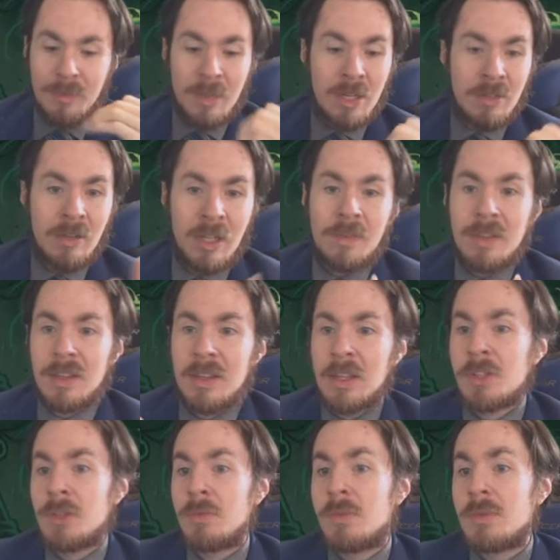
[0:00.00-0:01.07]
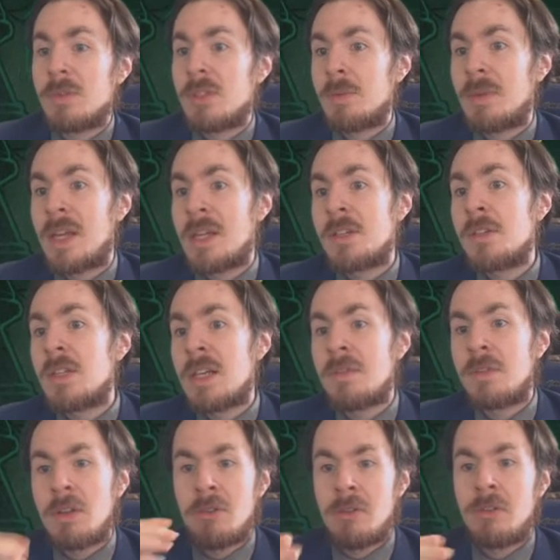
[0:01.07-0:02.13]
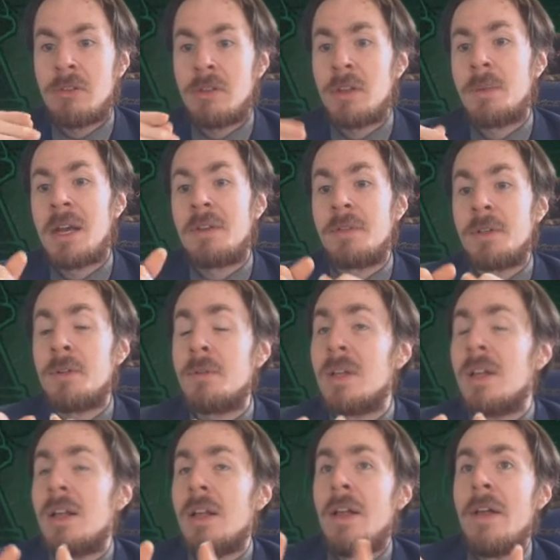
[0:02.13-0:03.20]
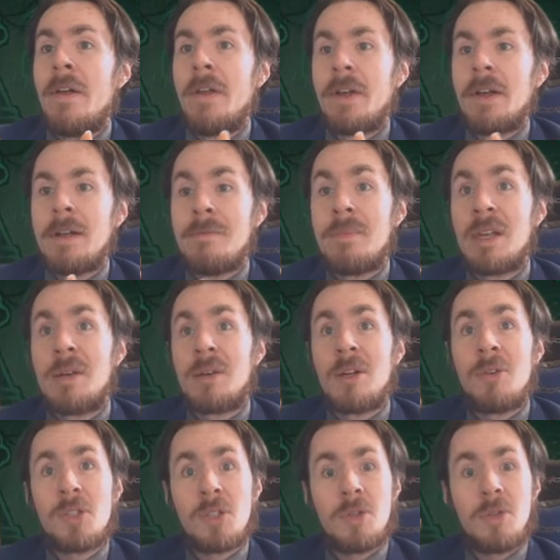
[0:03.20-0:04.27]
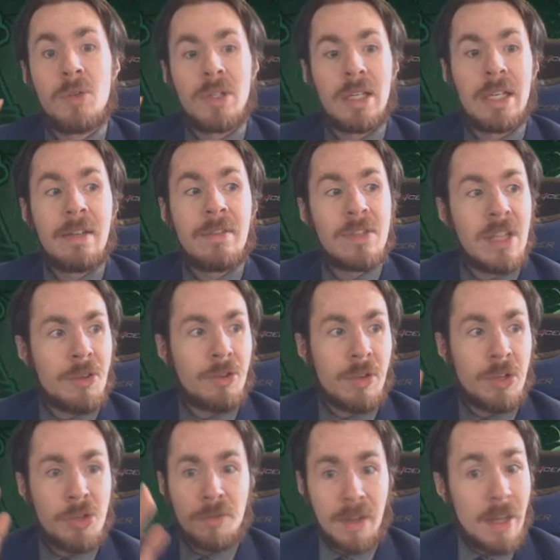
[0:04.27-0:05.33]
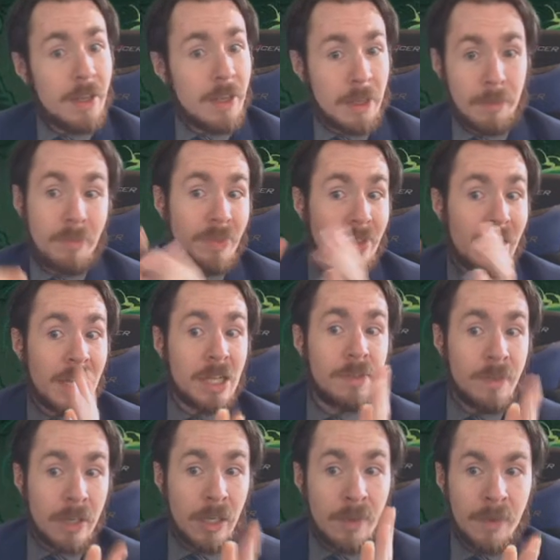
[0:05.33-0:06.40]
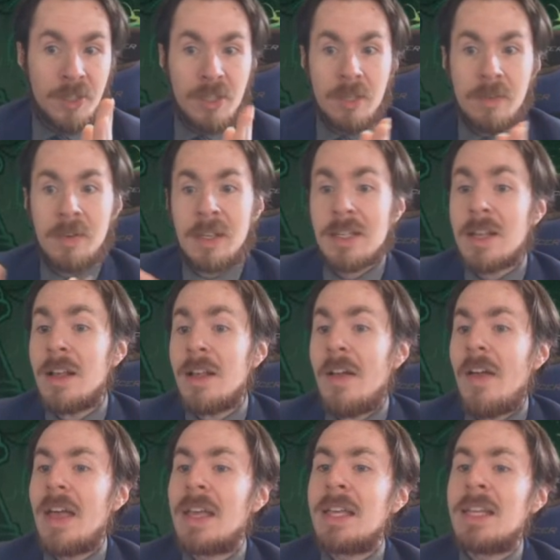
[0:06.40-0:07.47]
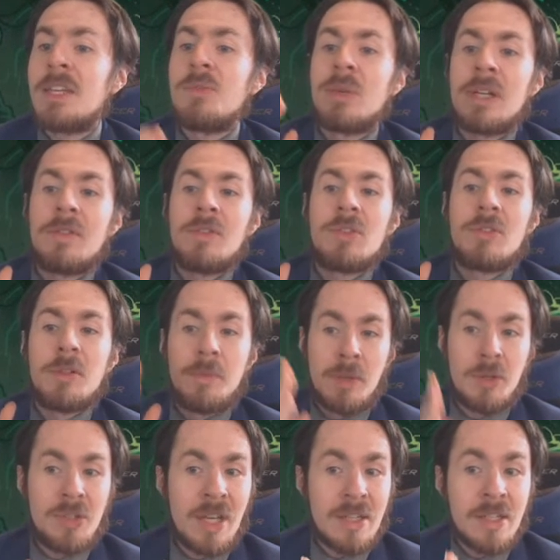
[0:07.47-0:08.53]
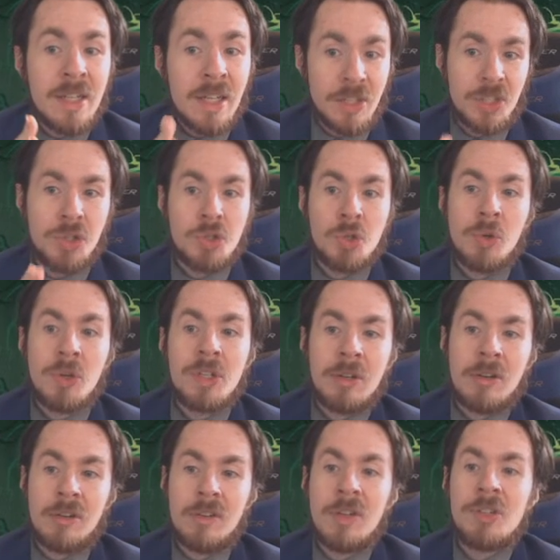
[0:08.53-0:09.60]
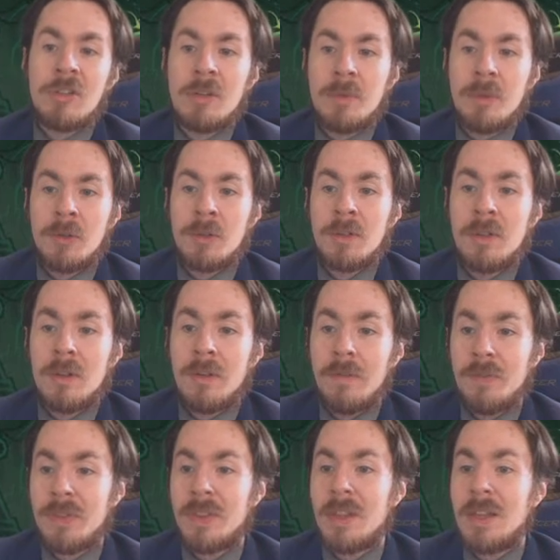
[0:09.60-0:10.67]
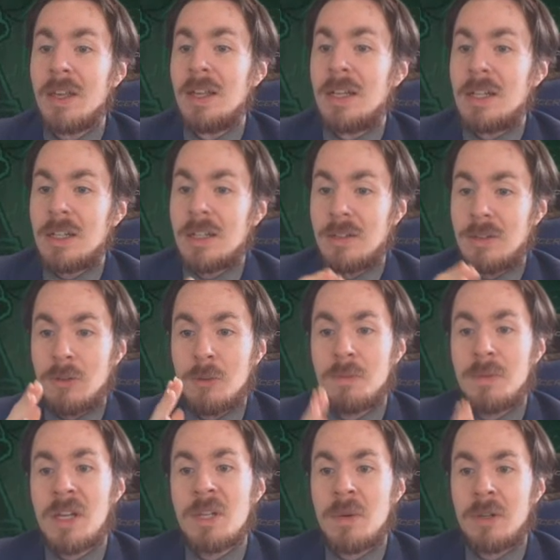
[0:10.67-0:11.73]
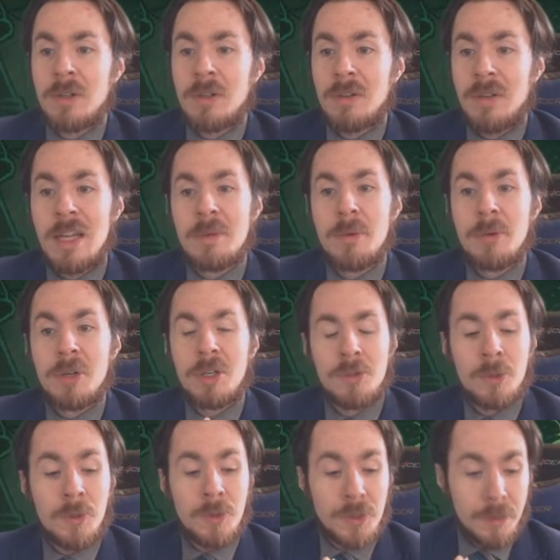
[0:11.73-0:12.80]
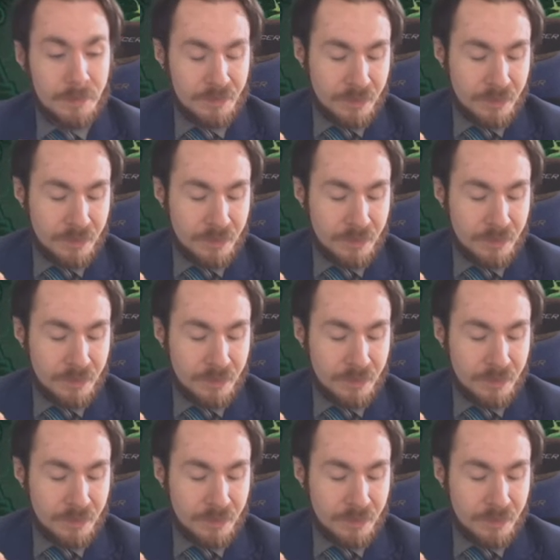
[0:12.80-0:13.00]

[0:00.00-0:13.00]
be a relevant thing in some cases, even though they're already on the battlefield. It also gives the other creature flying. That is very, very significant. And whenever this creature mutates, yes, destroy target creature and opponent or planeswalker and opponent controls.